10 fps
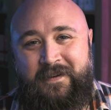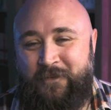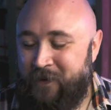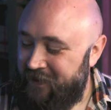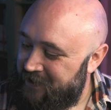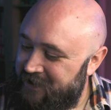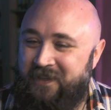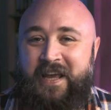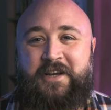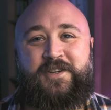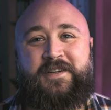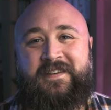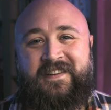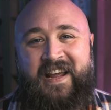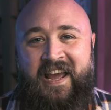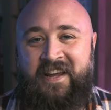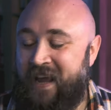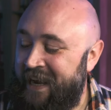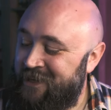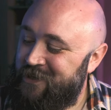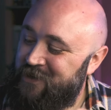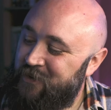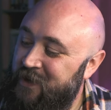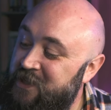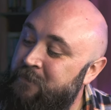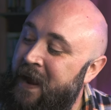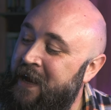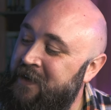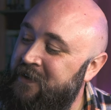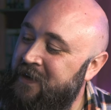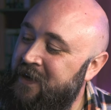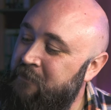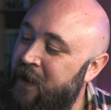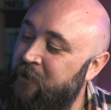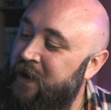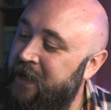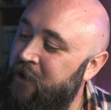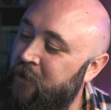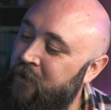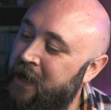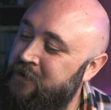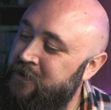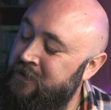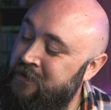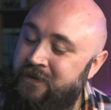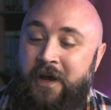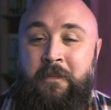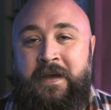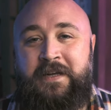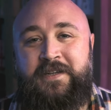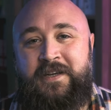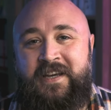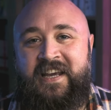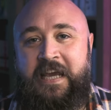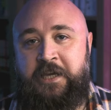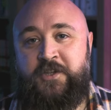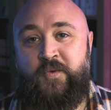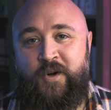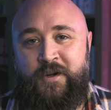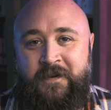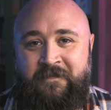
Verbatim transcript: with this selection and anxious to expand my reading horizons a bit eastward.